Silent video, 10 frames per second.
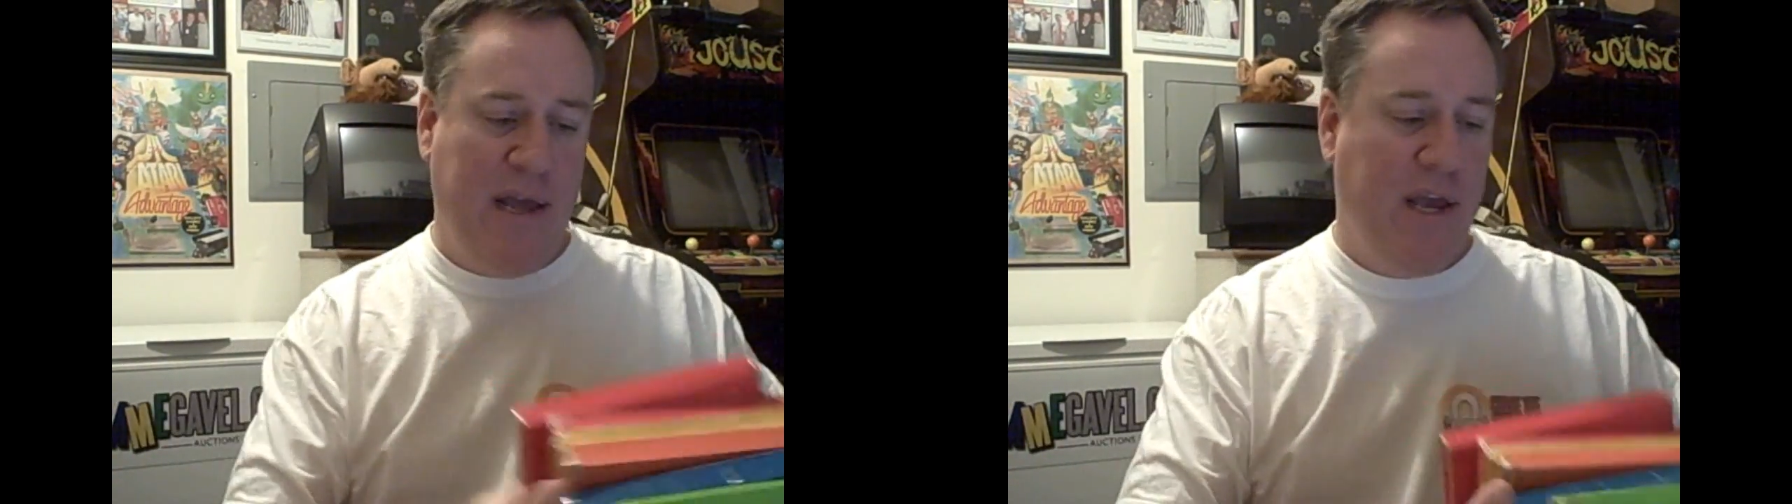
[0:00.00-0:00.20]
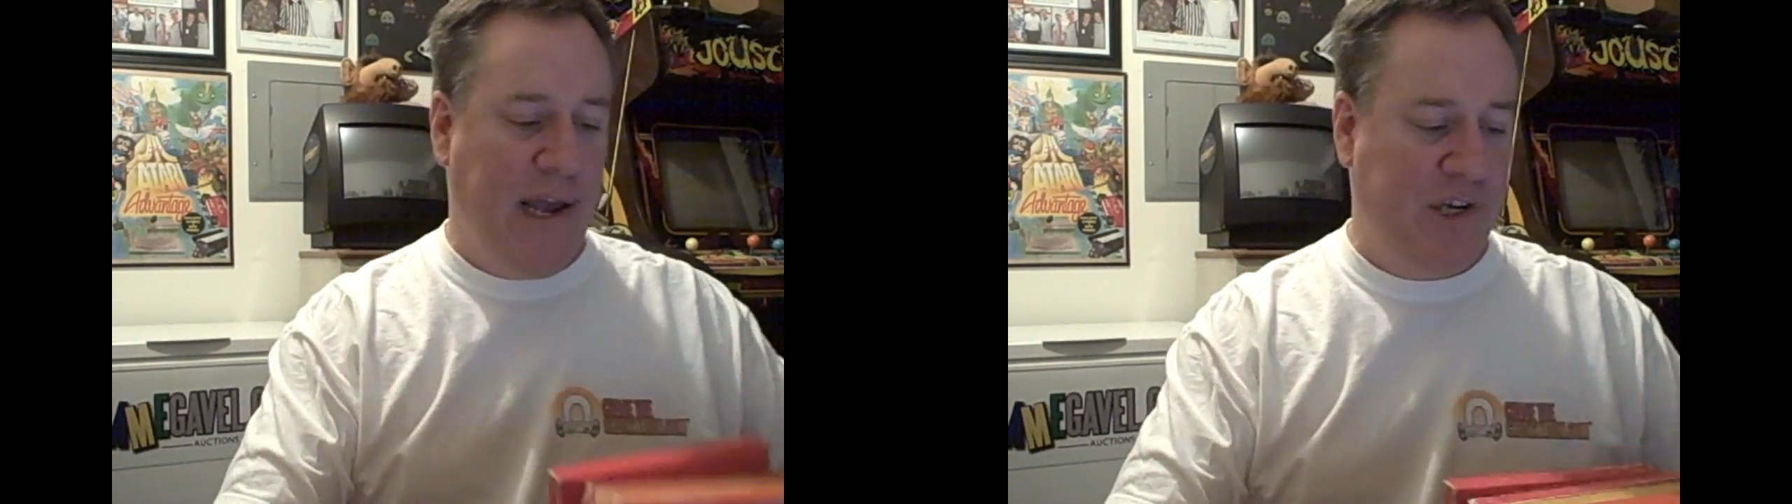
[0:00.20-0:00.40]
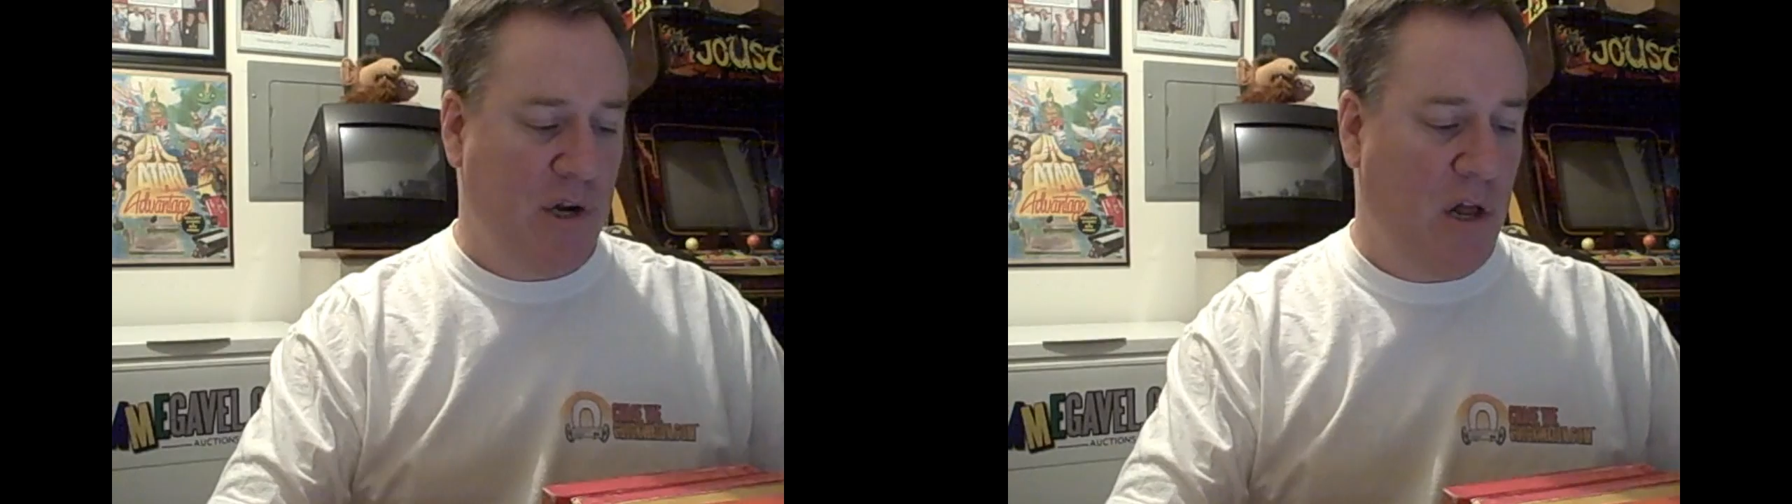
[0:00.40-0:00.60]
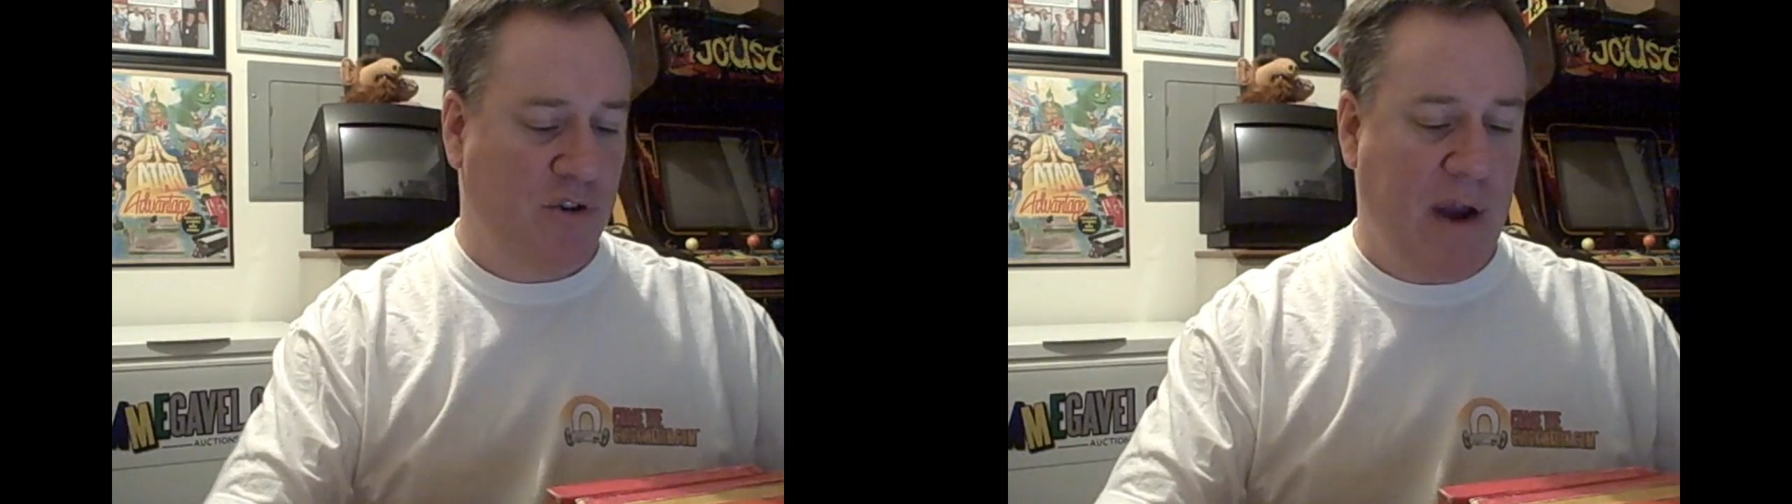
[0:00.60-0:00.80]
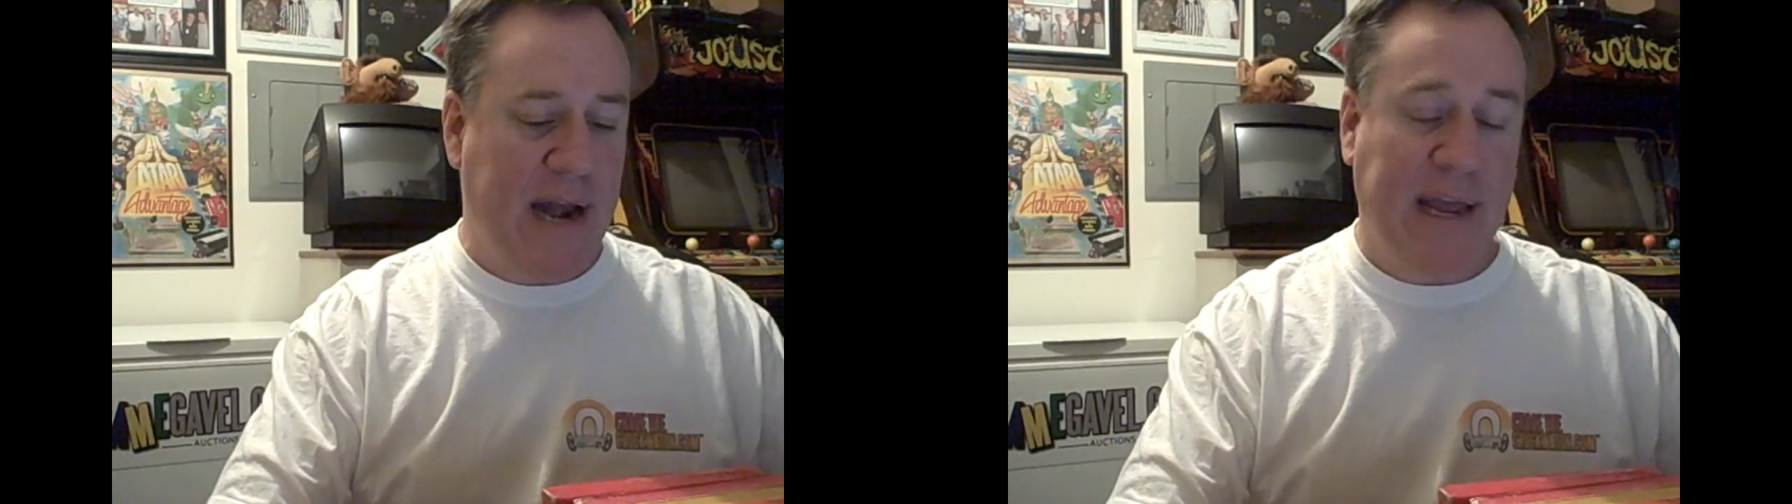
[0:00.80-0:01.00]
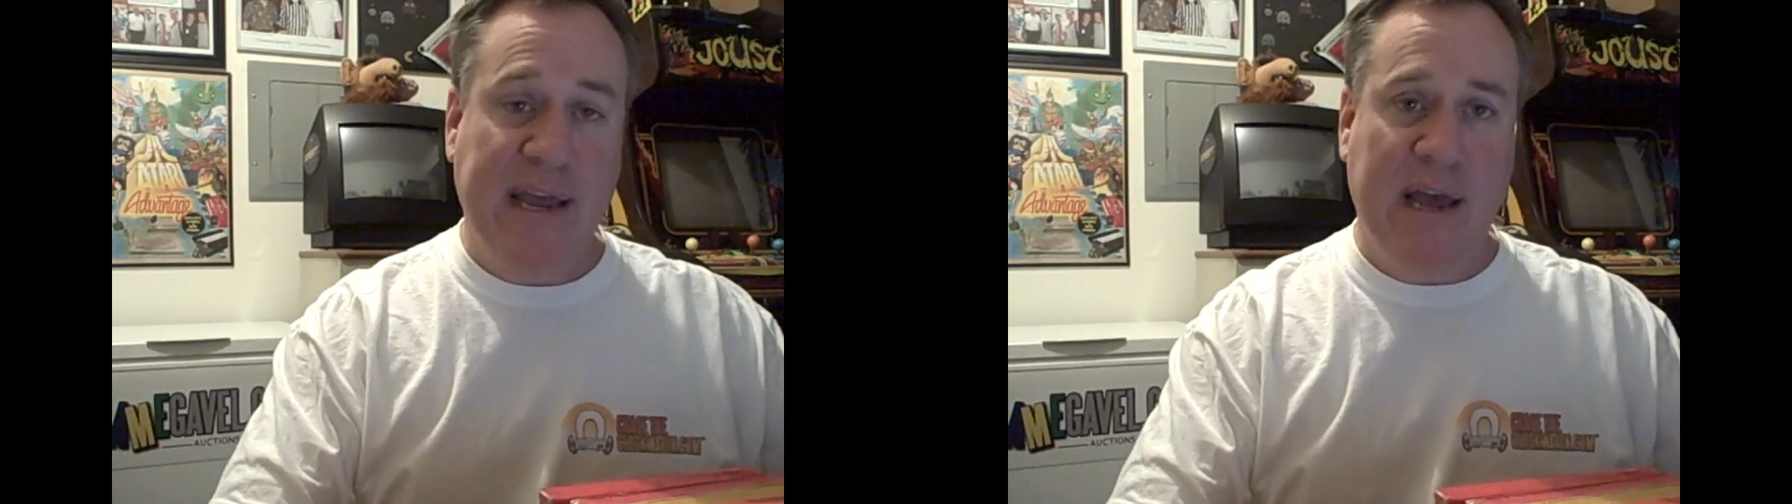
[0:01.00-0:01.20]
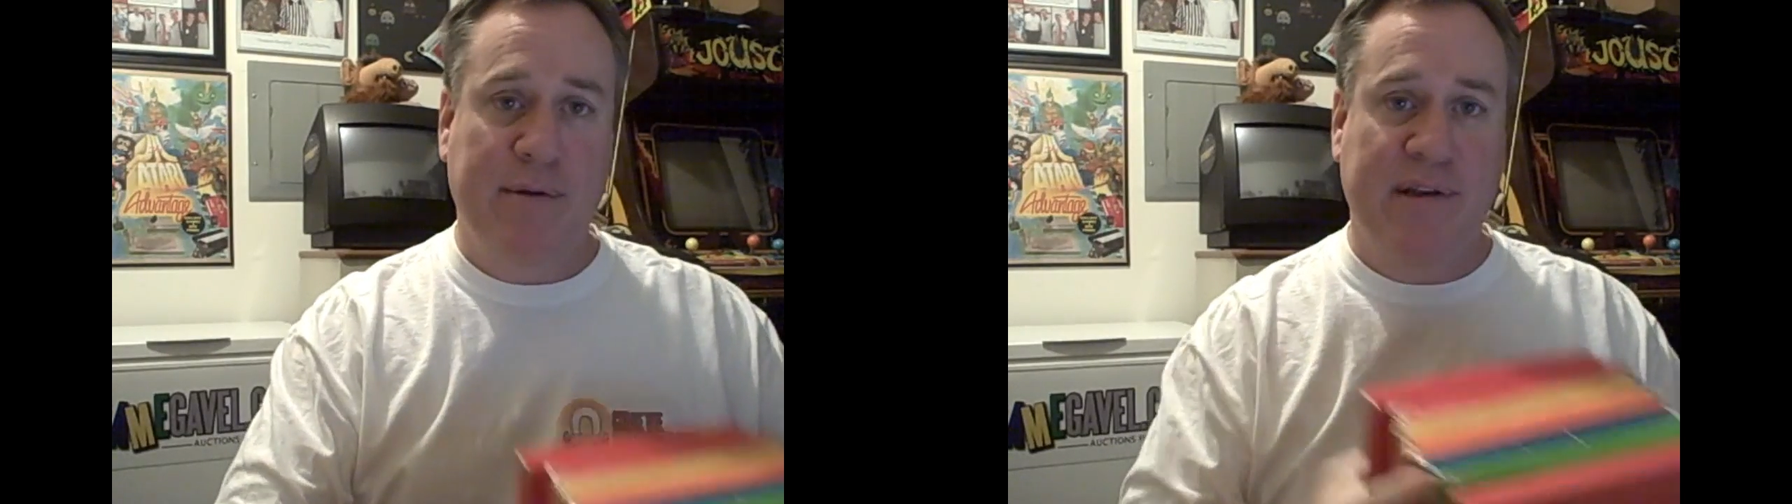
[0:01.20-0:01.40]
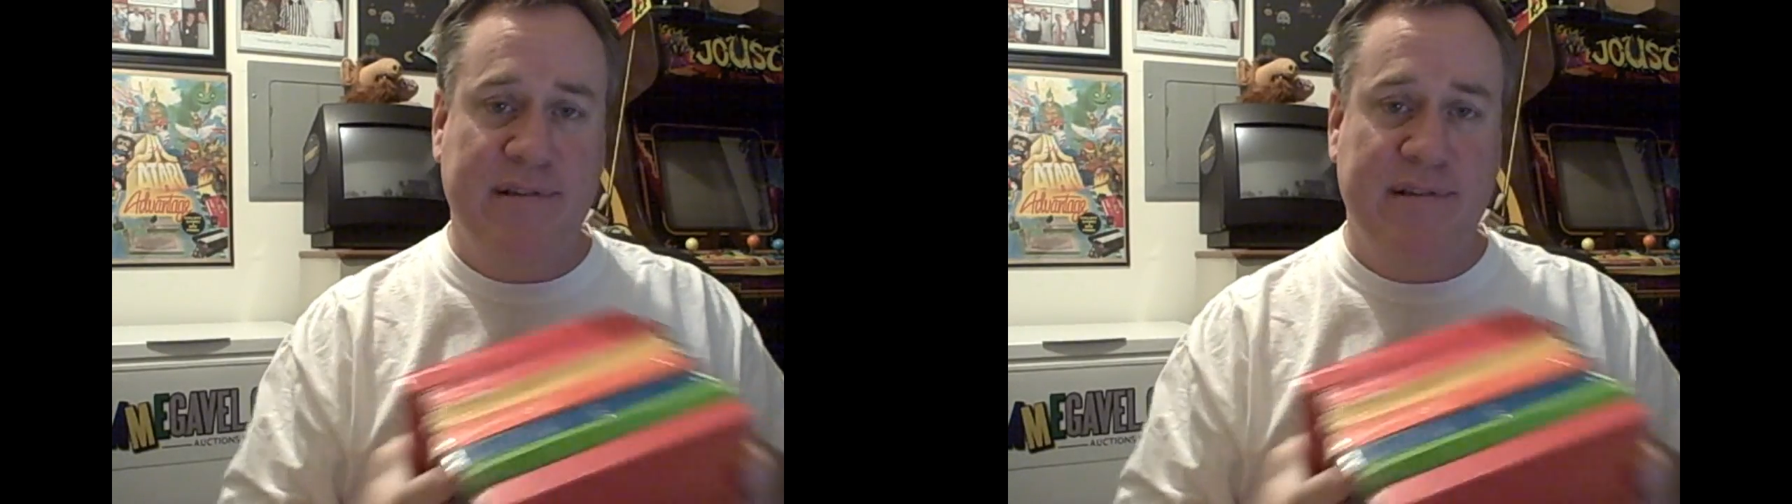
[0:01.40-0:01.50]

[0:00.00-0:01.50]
you guys should all try to get,